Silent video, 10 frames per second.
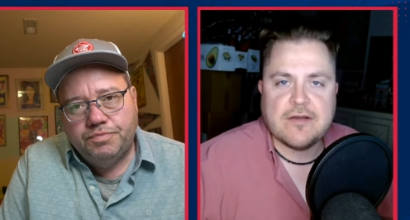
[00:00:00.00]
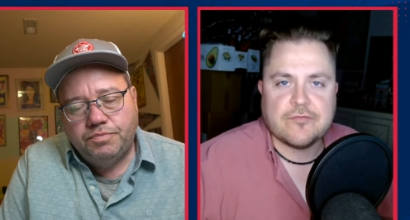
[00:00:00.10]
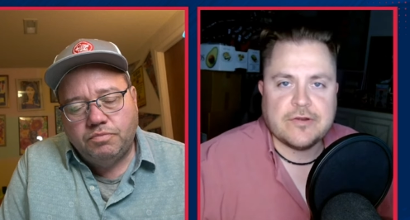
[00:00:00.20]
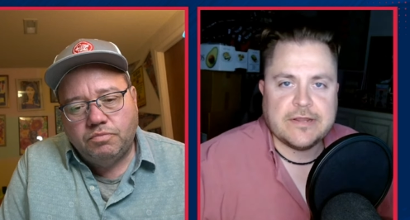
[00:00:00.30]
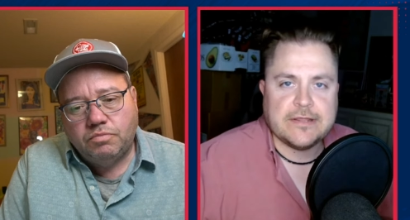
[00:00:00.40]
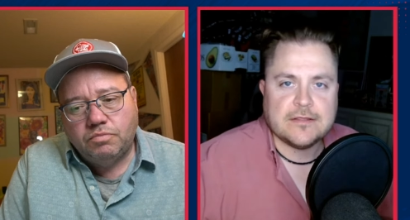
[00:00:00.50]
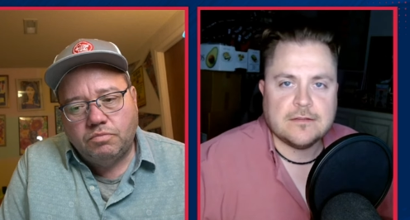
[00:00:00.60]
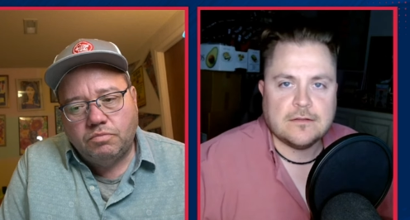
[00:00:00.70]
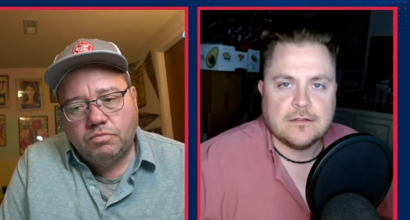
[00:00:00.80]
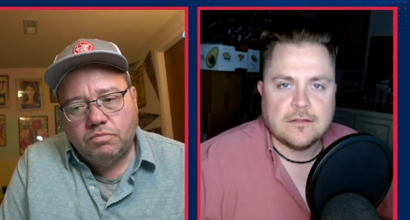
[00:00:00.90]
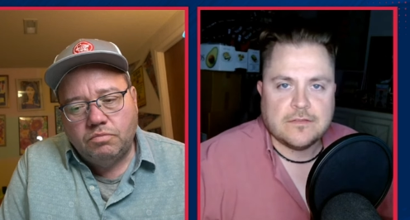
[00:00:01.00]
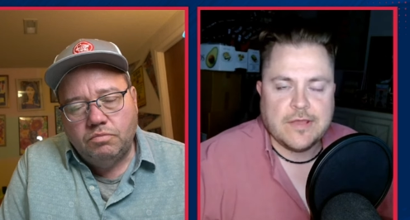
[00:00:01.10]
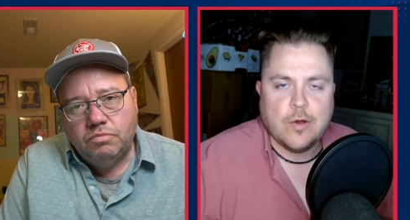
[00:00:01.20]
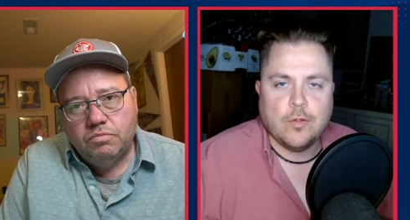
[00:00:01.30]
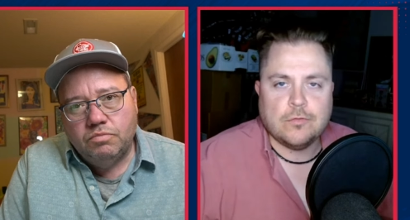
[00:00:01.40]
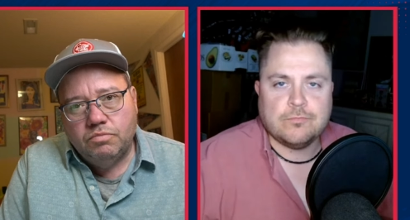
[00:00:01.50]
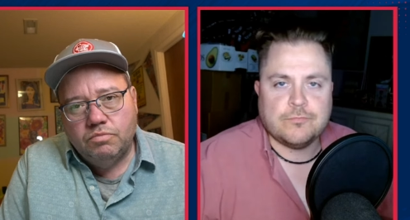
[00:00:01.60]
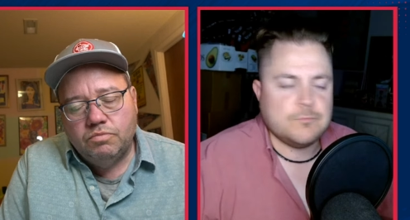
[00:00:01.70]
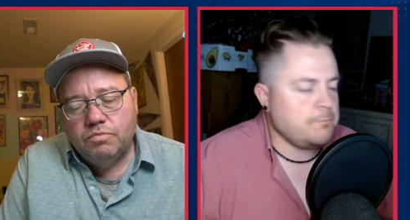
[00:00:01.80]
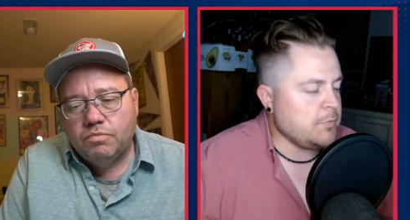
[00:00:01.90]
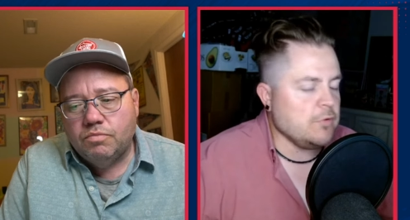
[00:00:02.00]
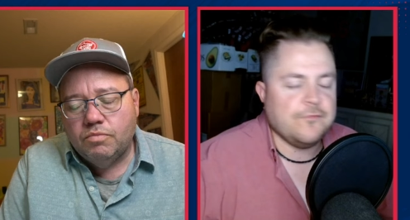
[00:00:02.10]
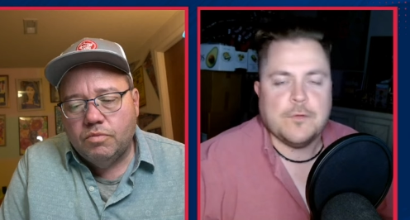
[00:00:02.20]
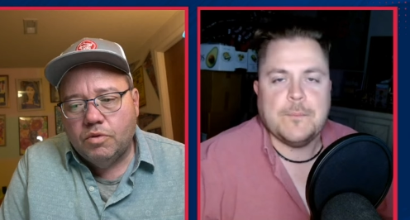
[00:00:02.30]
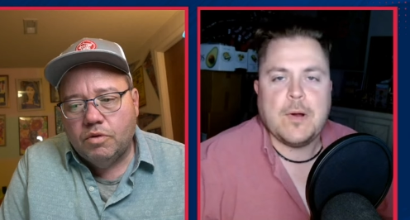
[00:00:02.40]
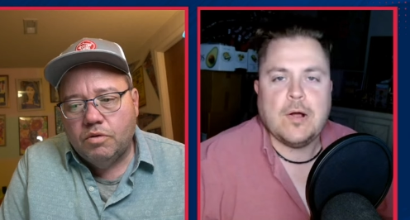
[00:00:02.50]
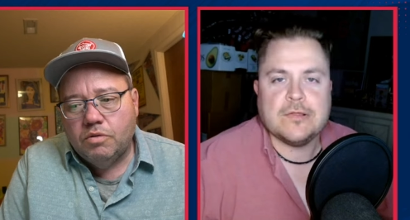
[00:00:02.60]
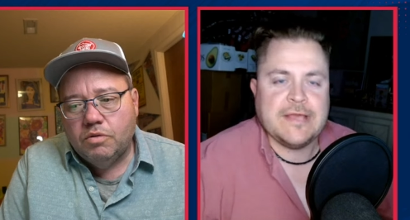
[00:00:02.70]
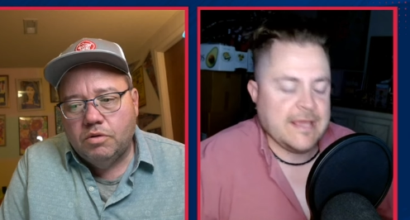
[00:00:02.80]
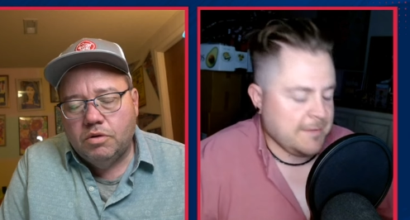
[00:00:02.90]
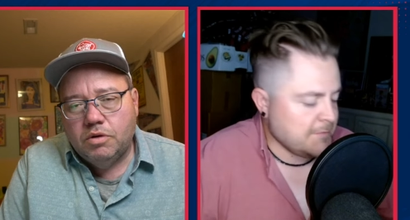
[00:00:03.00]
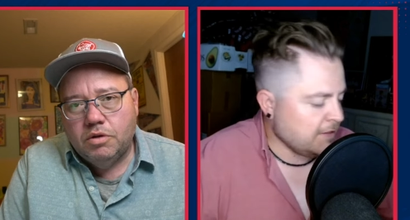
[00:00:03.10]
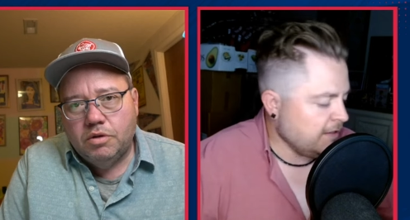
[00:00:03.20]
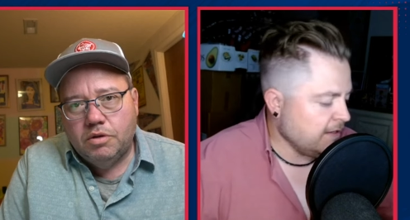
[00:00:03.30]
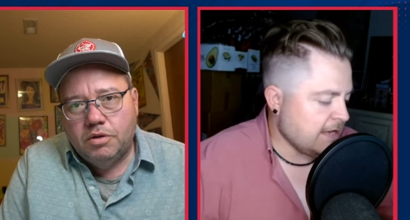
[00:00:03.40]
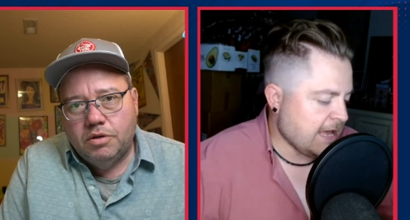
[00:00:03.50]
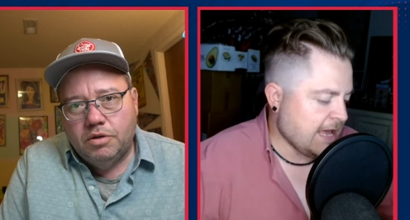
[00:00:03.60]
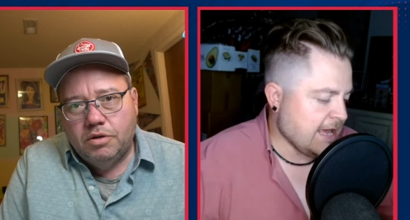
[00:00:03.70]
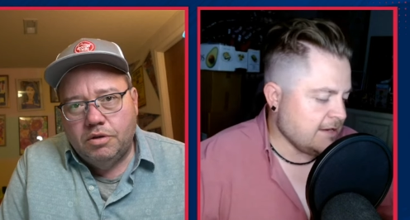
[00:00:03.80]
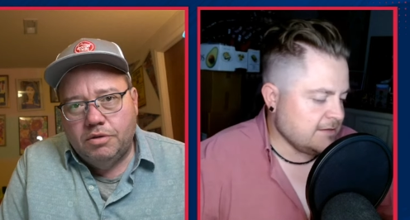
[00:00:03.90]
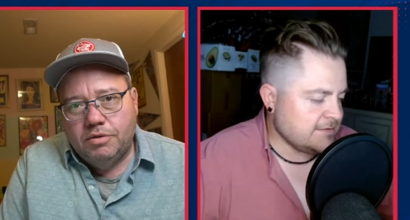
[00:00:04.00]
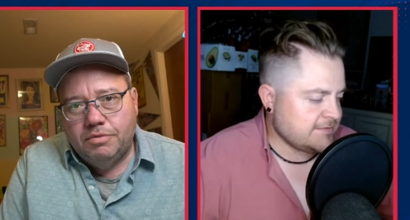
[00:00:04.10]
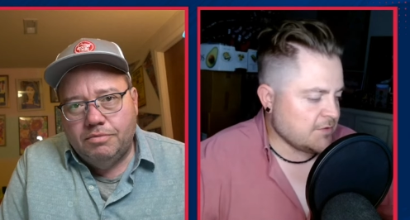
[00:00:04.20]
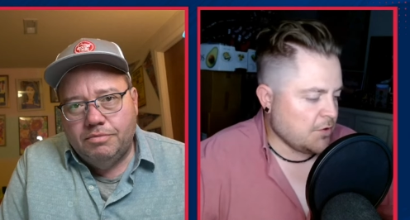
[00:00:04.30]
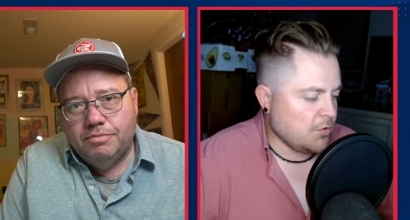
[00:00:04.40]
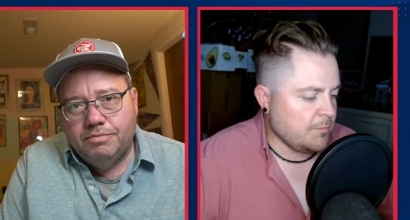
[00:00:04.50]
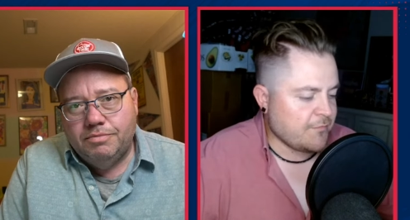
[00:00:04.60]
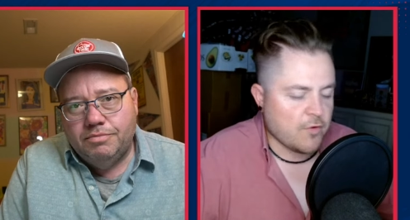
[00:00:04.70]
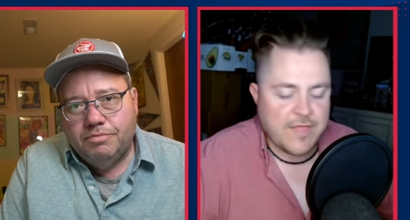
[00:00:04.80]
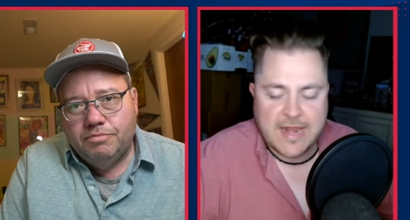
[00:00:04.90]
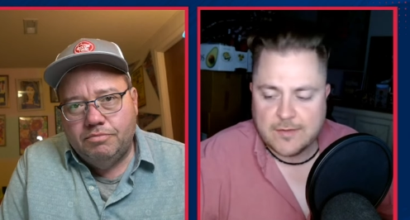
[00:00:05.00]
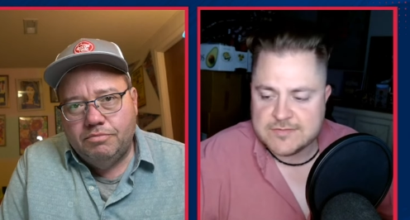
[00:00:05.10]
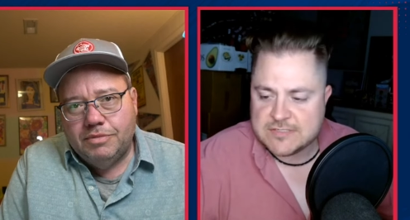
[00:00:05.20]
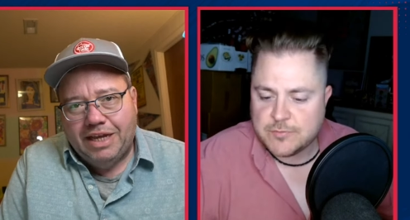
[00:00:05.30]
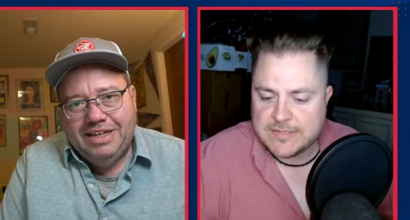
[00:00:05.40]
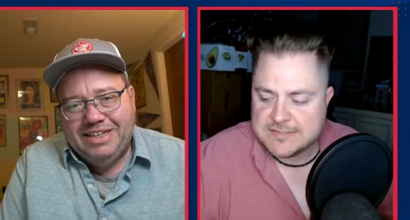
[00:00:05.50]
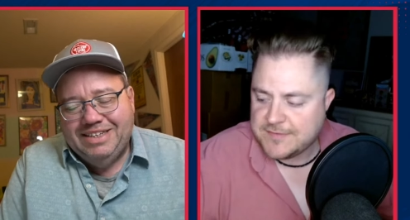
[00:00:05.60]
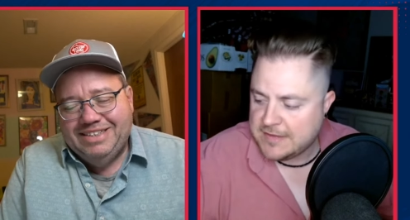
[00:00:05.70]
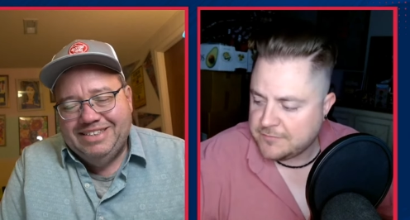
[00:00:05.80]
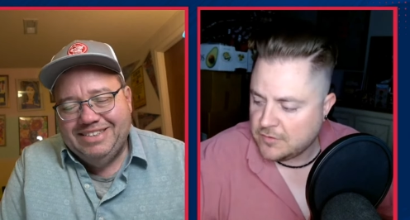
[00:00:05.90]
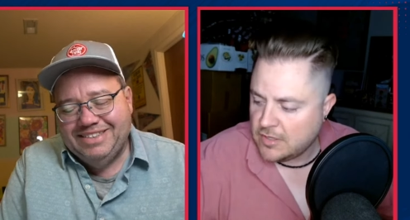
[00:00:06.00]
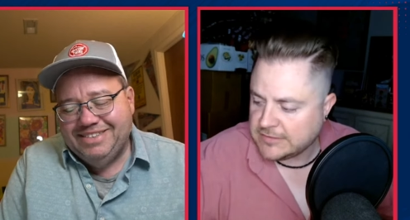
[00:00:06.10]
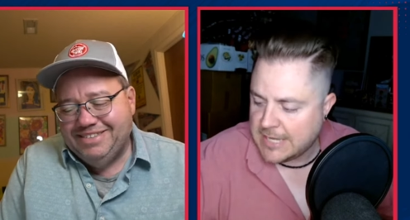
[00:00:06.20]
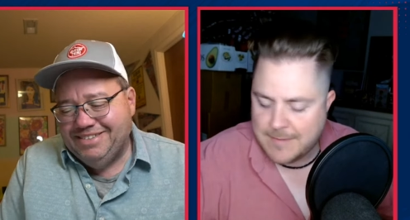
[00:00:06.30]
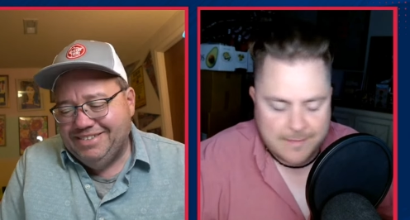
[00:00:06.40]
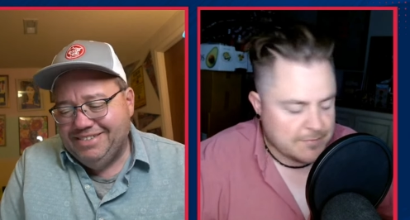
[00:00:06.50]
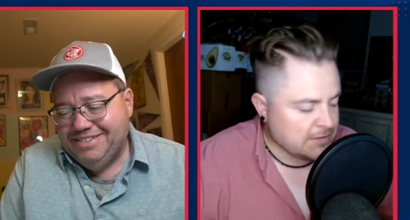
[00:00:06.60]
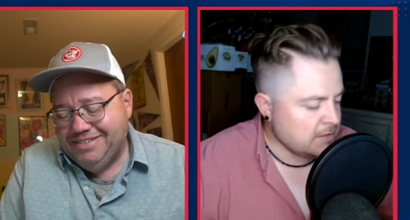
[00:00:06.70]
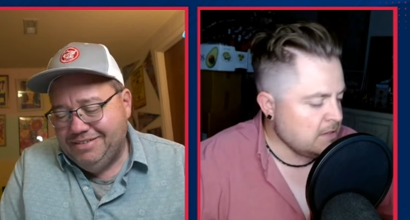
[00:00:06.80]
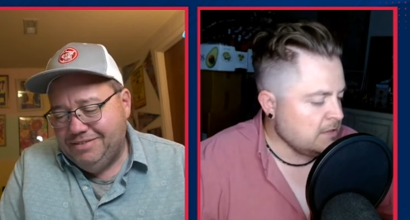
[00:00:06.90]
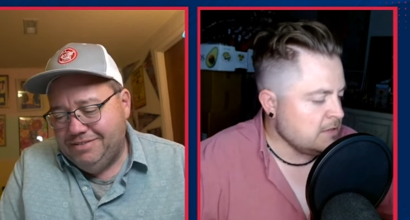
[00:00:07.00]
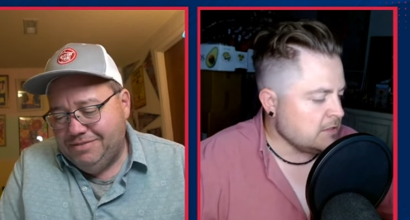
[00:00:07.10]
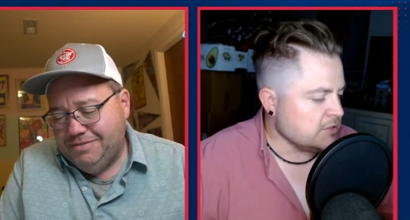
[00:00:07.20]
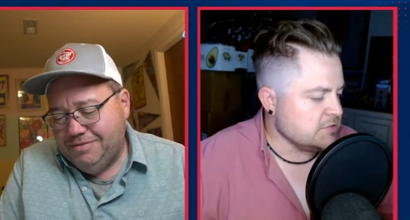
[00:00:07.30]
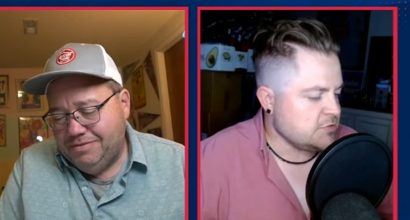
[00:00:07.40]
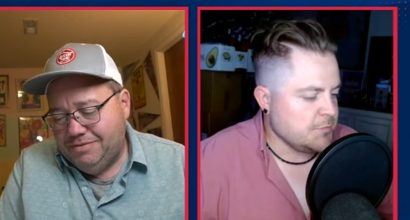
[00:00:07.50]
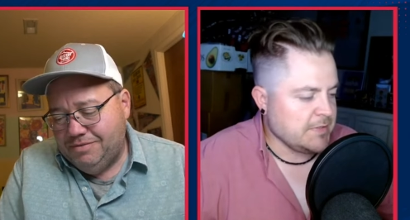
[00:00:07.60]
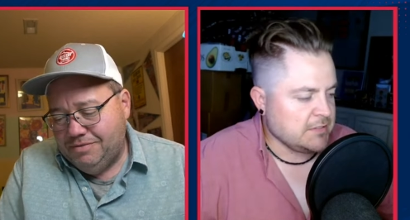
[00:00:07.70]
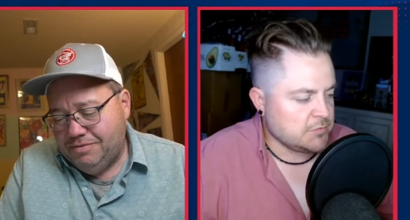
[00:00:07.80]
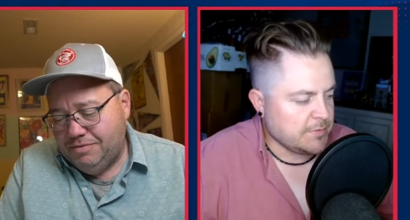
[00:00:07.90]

Speaker 1: covering the old beautiful ball game. And so before that, I was a Twins fan for a long time. I've been consuming